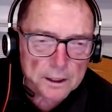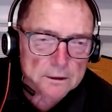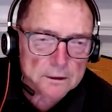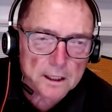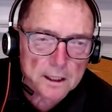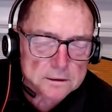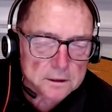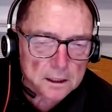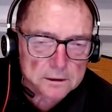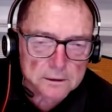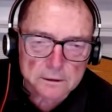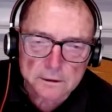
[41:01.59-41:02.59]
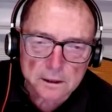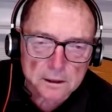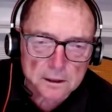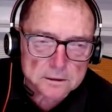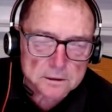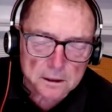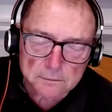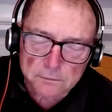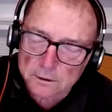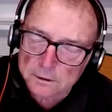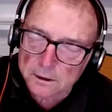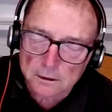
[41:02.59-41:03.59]
on that sucker, and it's like,
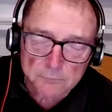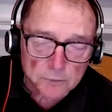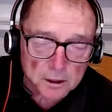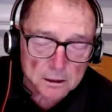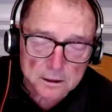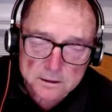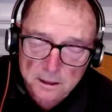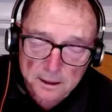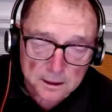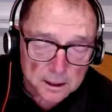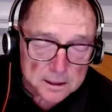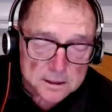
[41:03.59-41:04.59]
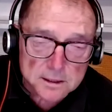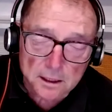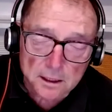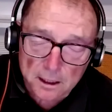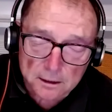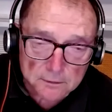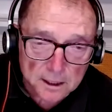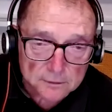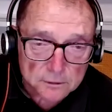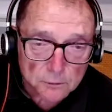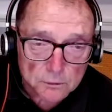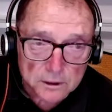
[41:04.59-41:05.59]
and it's like easy, and I don't have
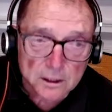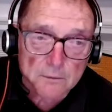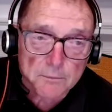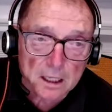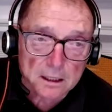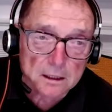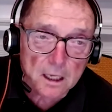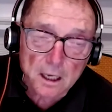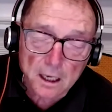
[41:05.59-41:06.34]
to worry about it.